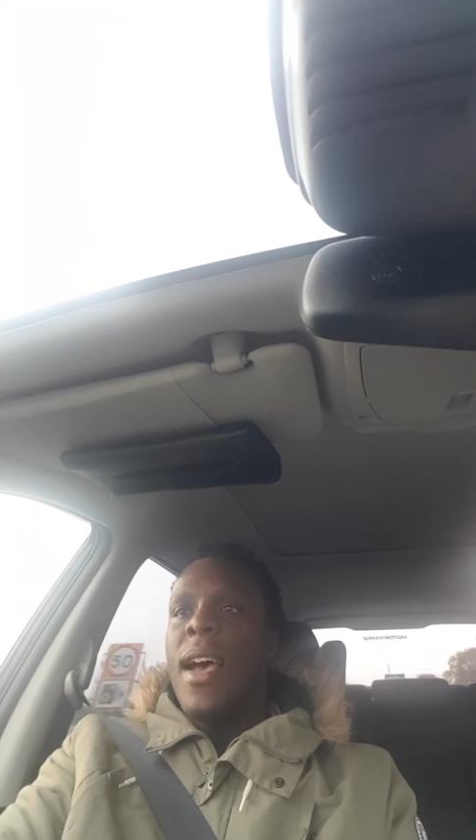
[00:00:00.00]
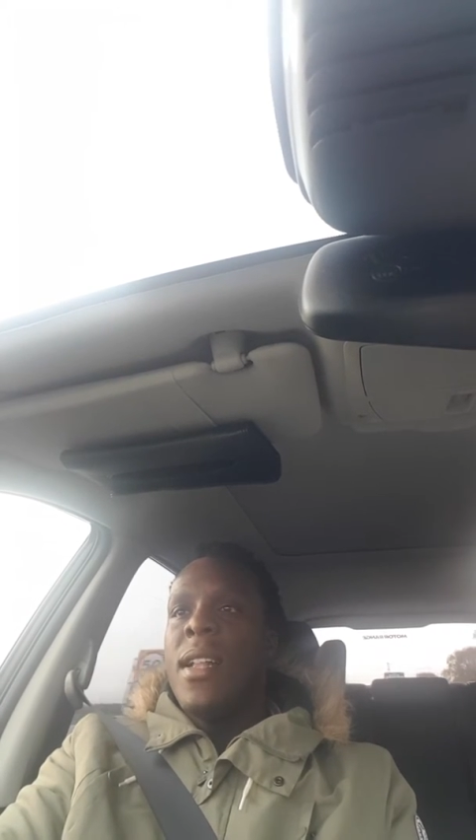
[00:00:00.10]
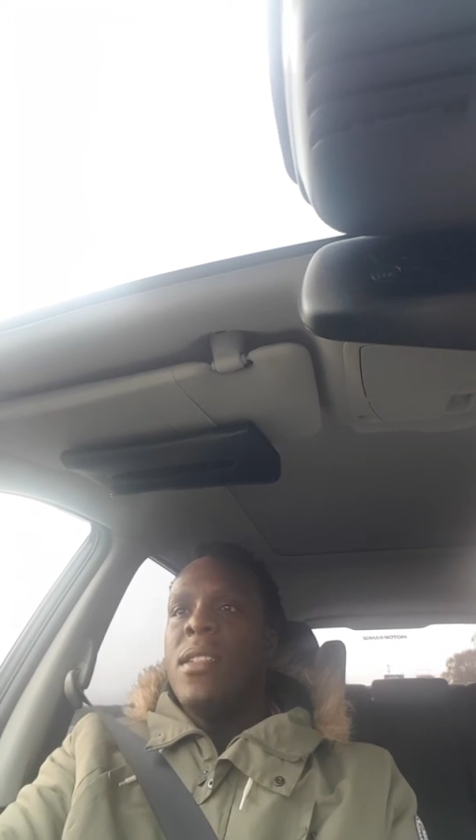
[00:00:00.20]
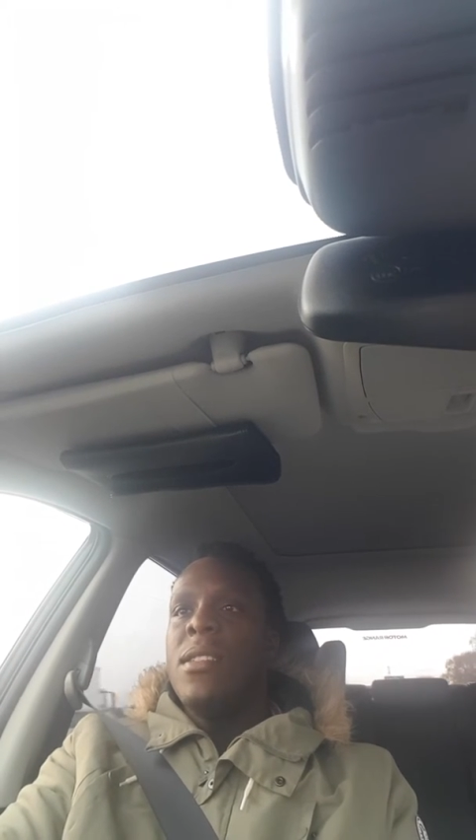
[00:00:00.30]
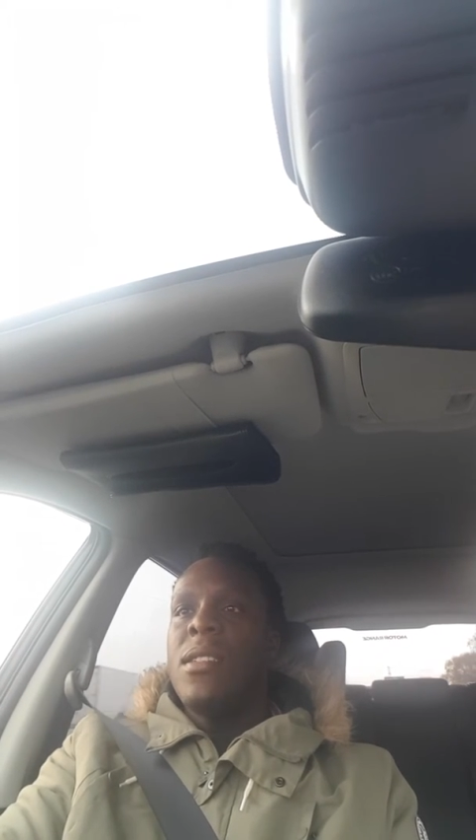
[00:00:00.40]

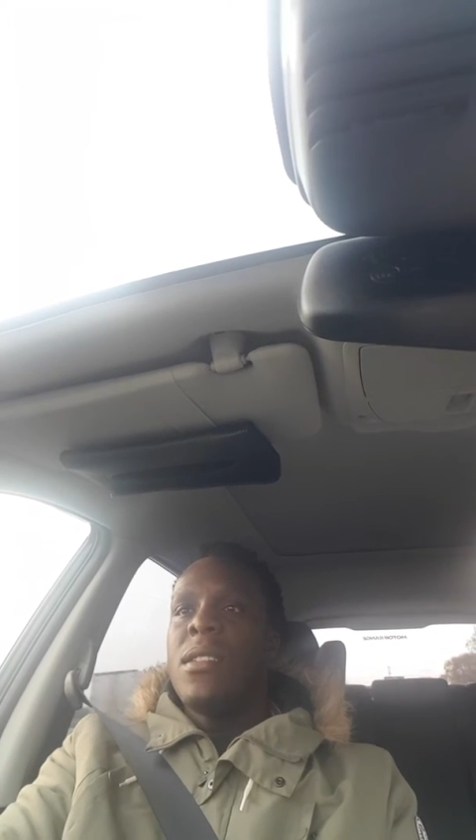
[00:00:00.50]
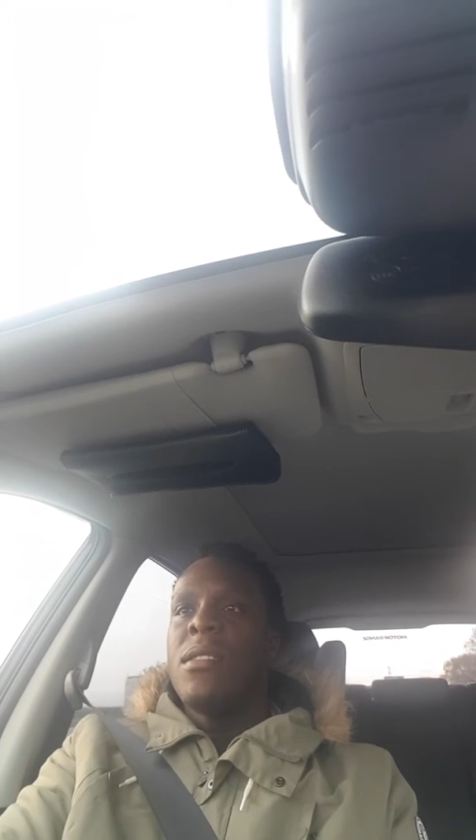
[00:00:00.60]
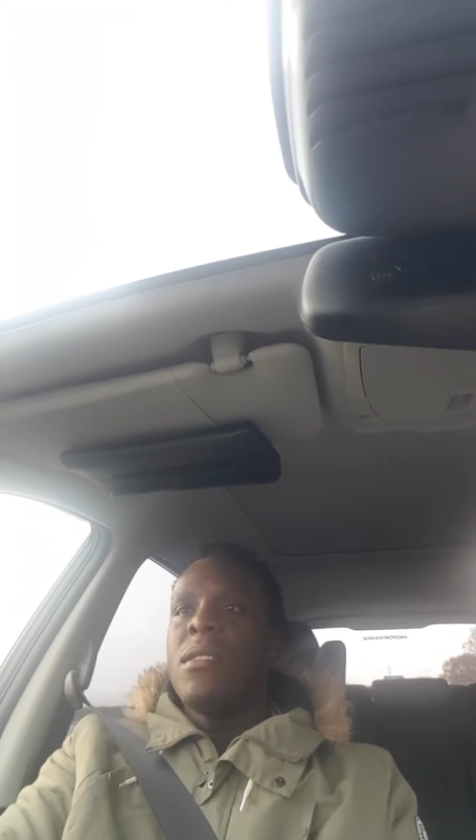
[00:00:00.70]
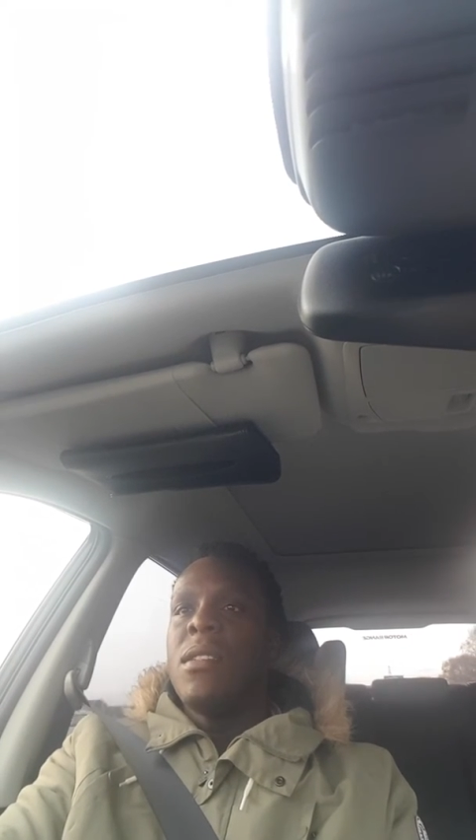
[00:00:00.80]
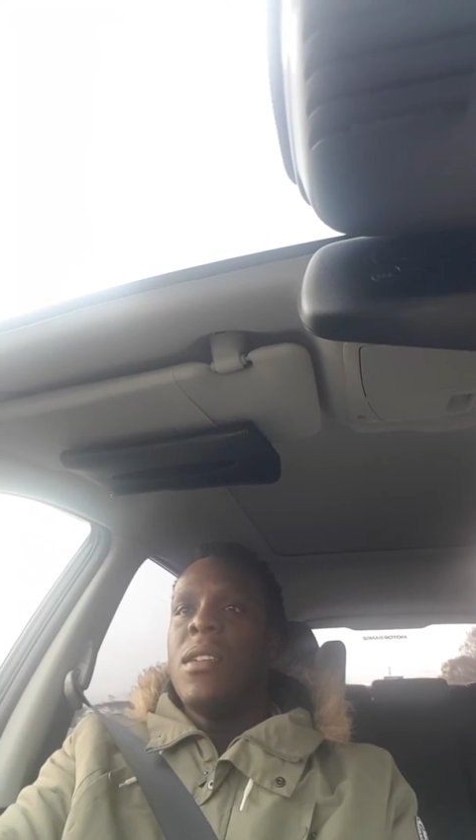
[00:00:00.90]
And,
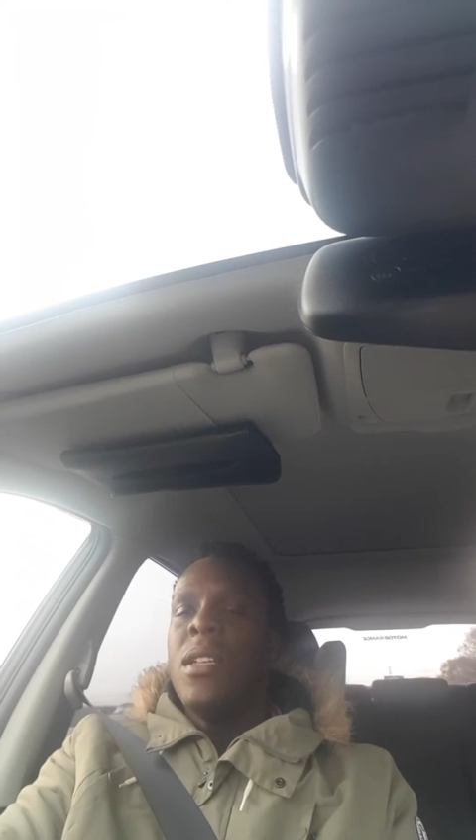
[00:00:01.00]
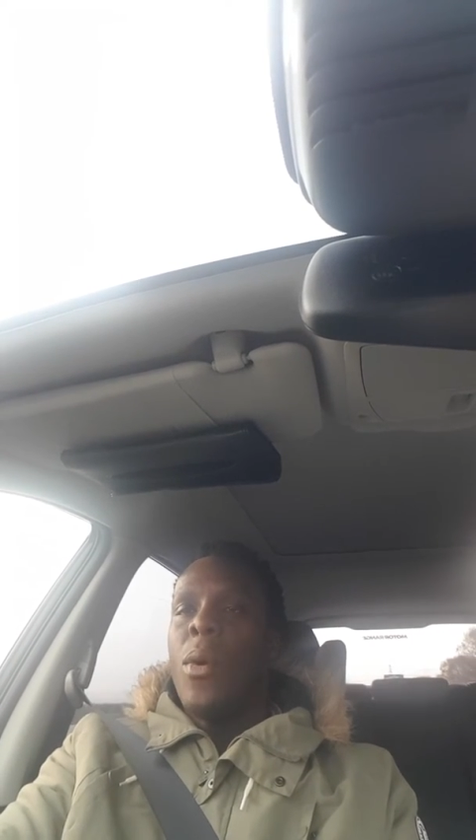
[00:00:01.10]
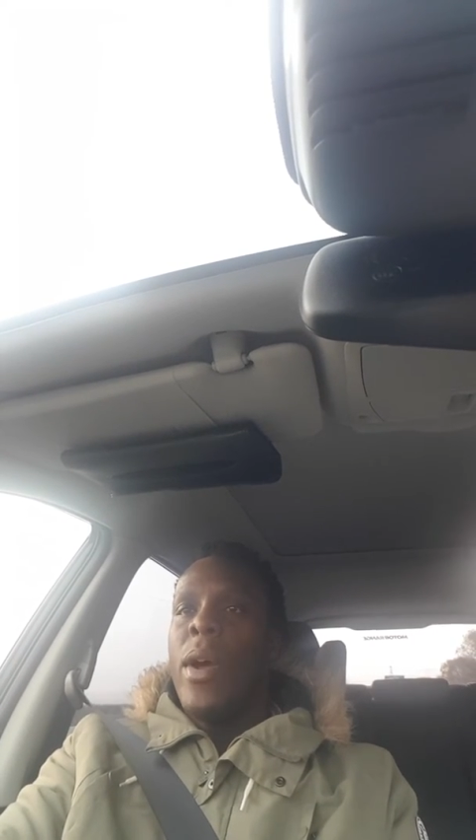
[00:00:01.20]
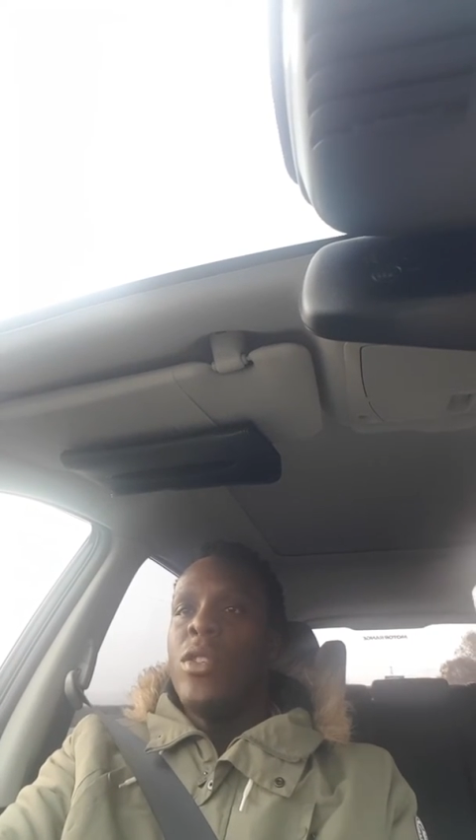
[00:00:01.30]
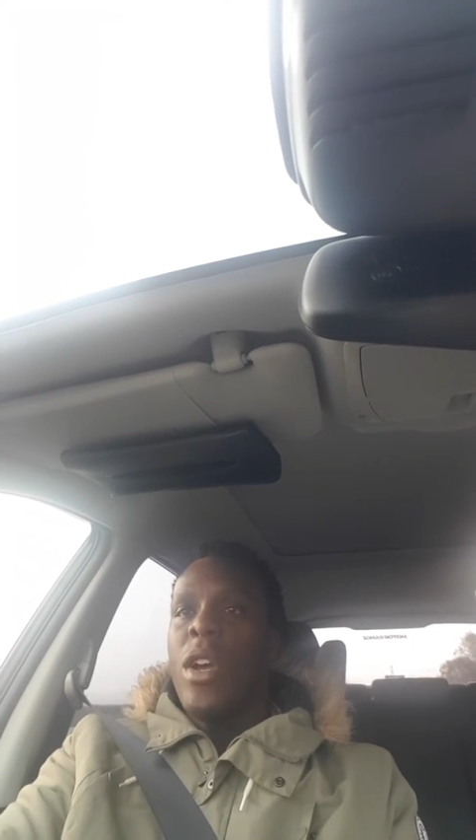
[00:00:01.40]
I